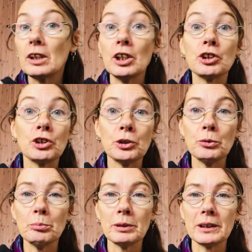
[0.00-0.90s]

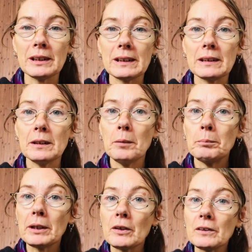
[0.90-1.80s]
attunements
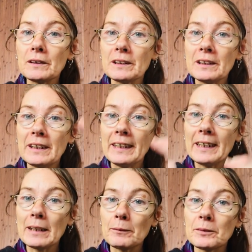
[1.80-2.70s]
because it
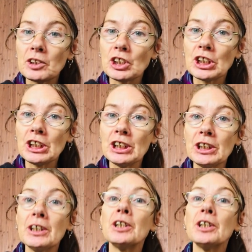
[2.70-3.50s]
helps chi